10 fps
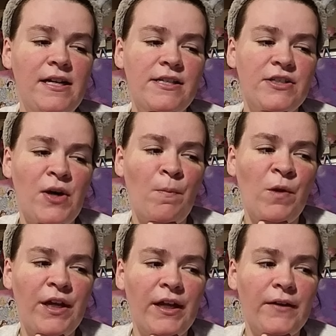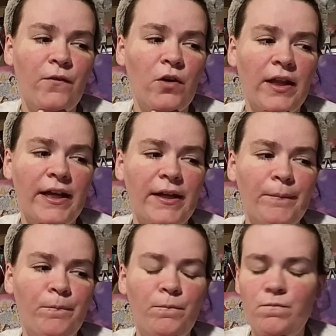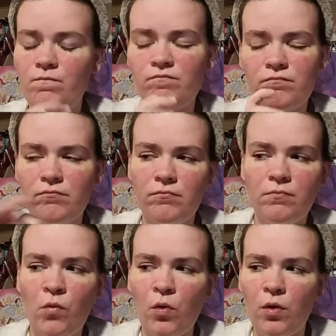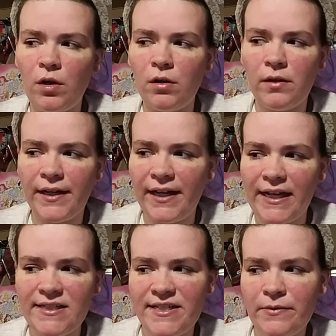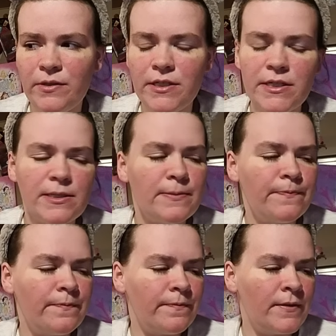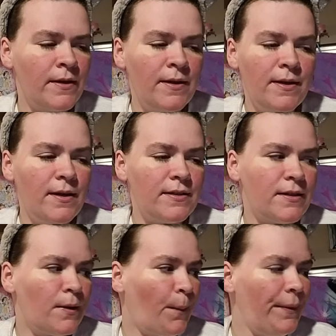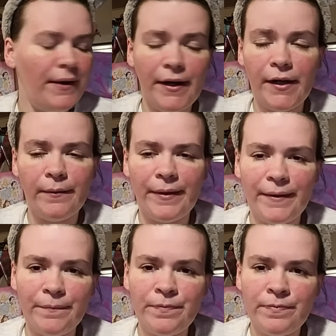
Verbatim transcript: So I'm looking for like more like indie ones. So, but anyway,